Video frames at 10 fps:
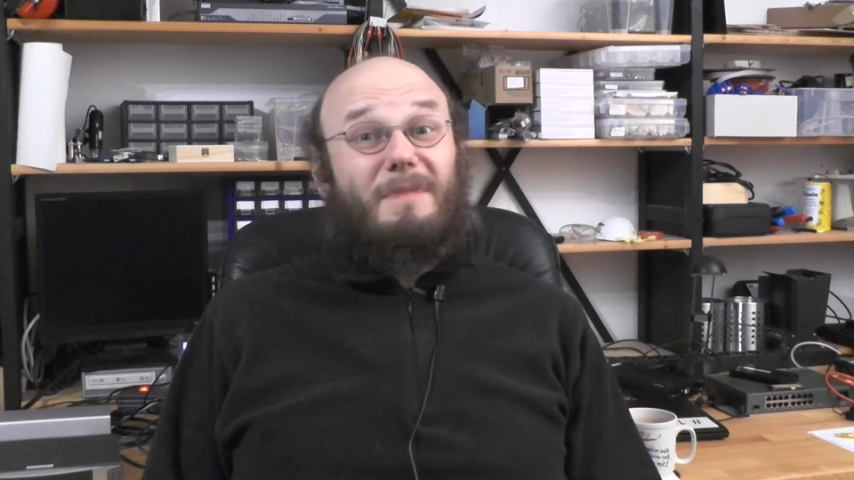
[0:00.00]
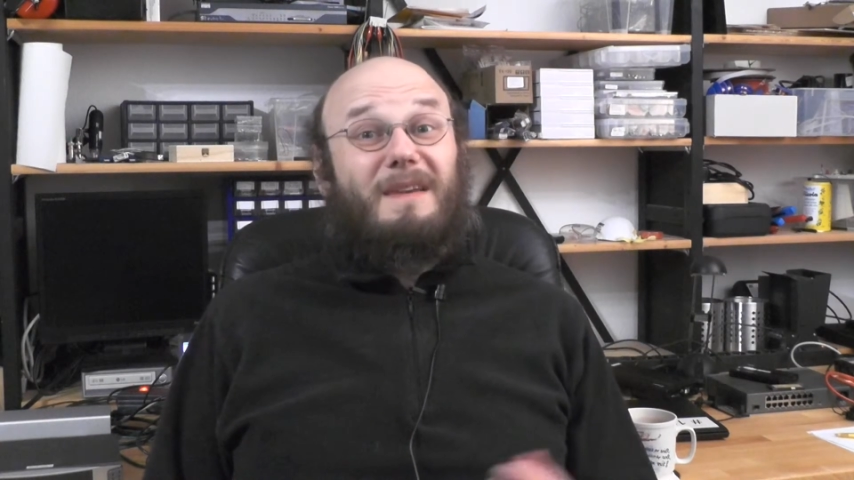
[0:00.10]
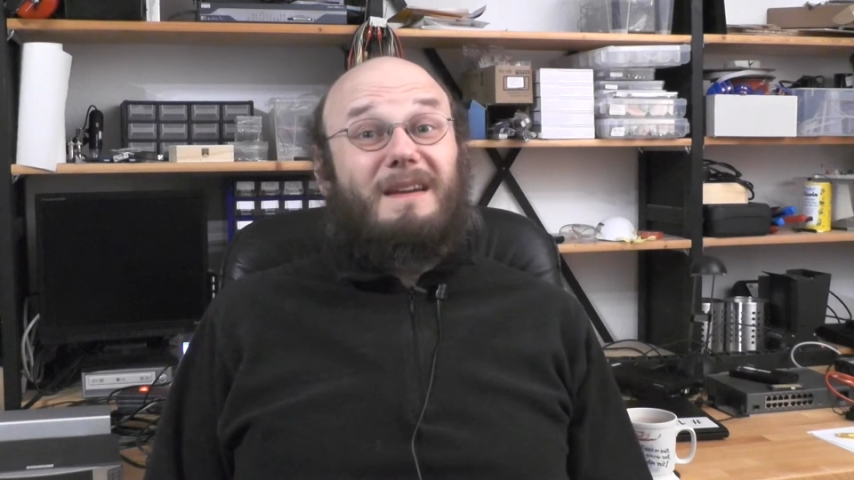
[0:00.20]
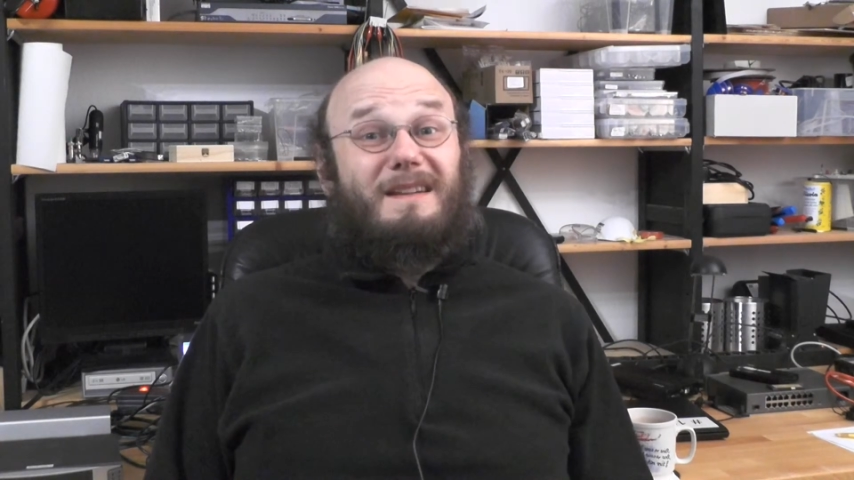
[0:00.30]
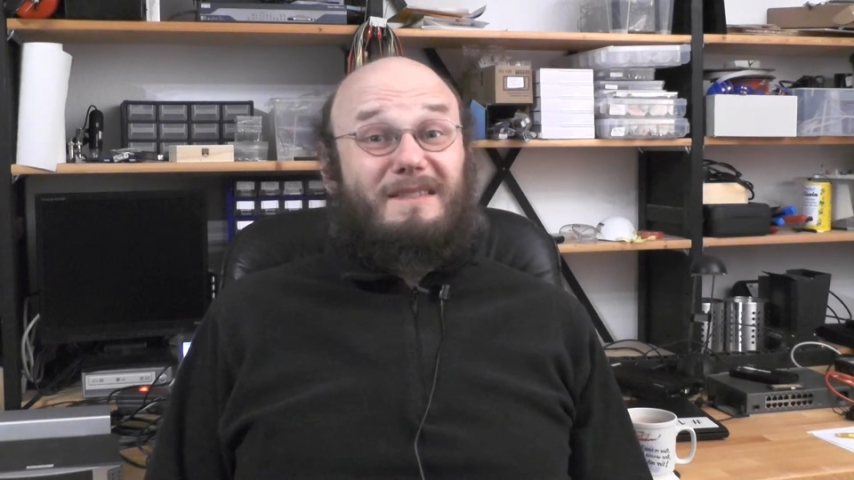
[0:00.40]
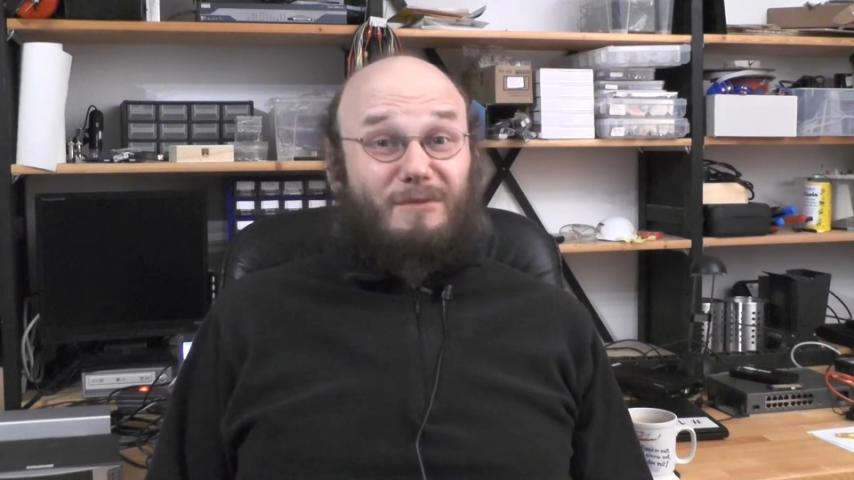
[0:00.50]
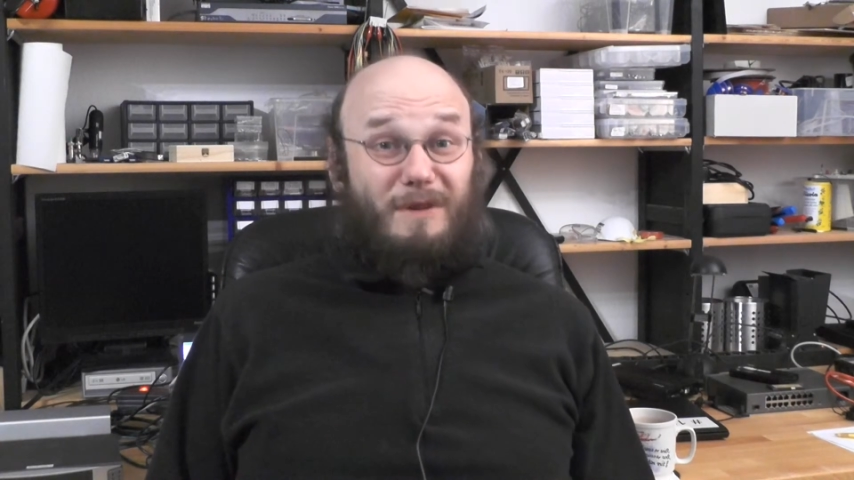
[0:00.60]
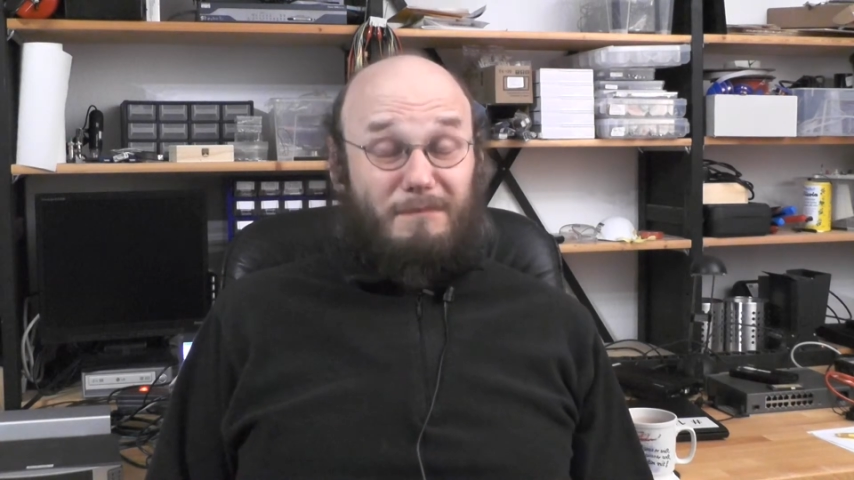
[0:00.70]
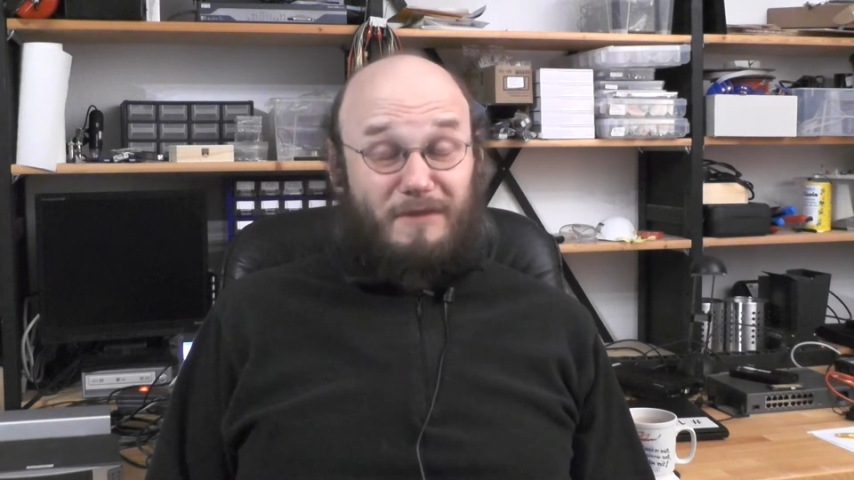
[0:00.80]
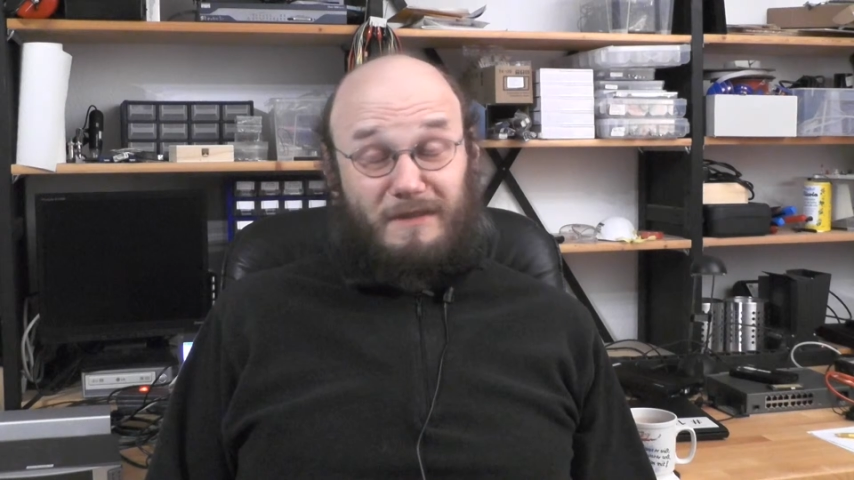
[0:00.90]
the init
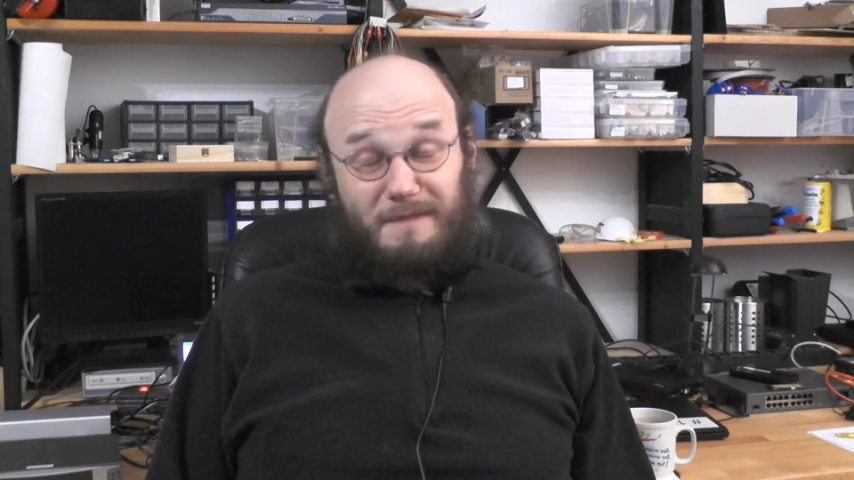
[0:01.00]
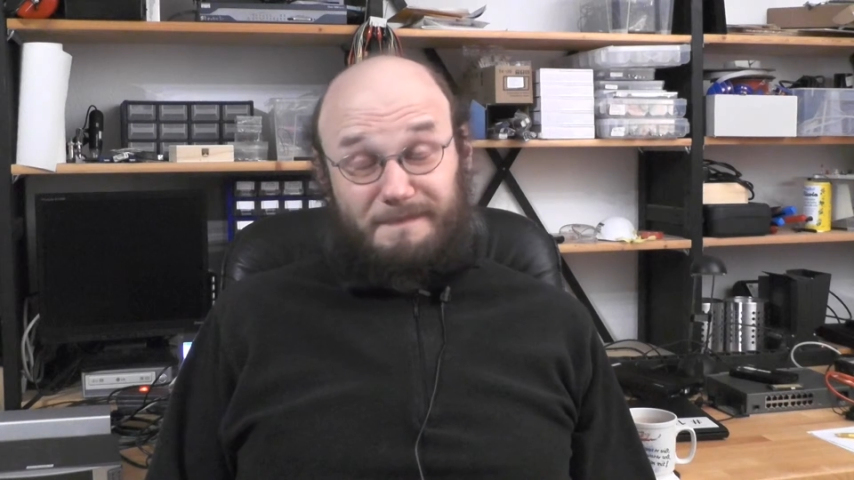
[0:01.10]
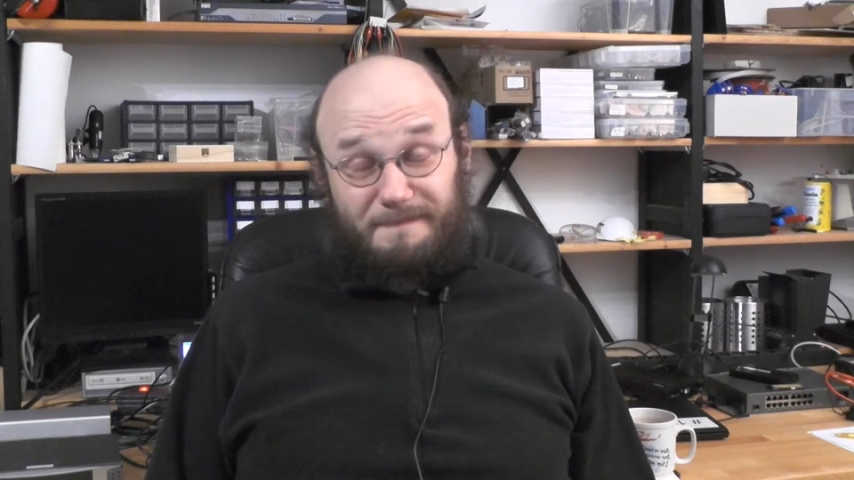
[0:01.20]
scripts